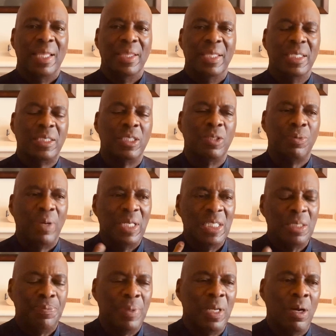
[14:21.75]
This is one
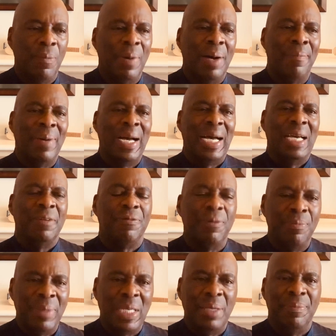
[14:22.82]
that's been on my mind for
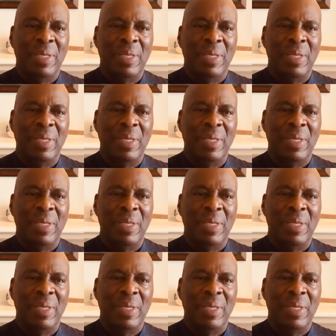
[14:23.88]
many,